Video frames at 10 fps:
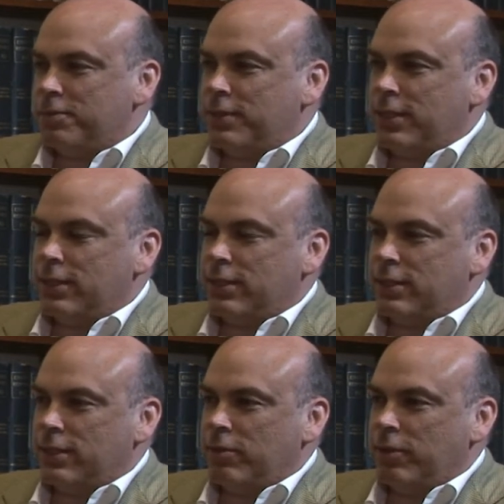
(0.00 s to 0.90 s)

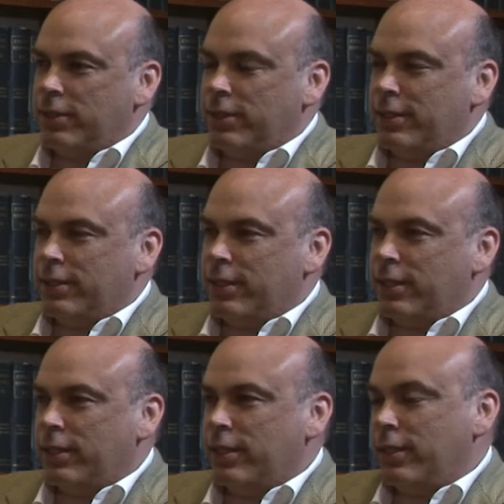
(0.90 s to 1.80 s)
But we went to
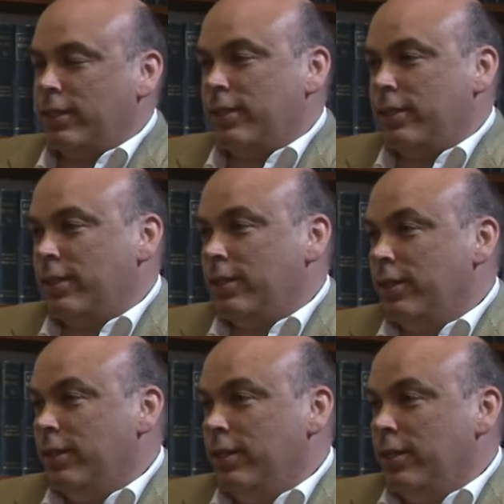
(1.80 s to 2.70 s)
ESDAC and
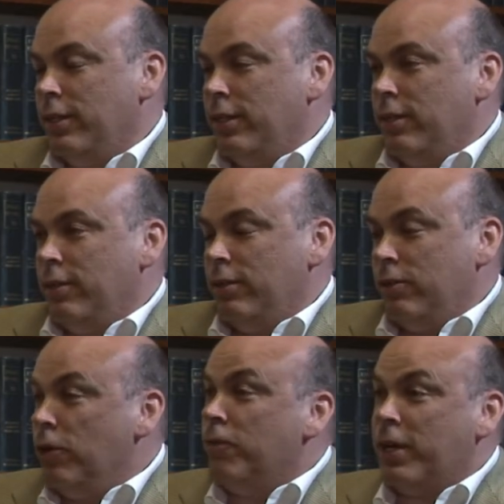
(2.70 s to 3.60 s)

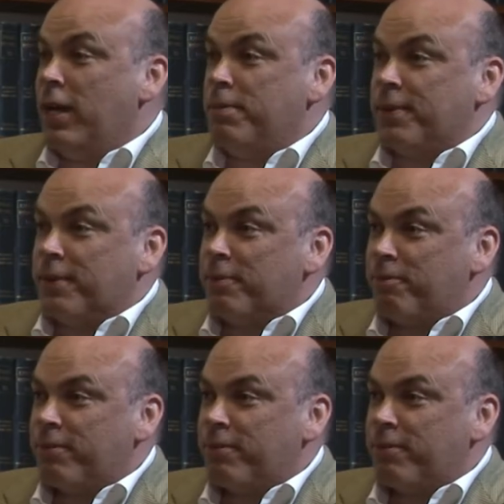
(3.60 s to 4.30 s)
nothing happened.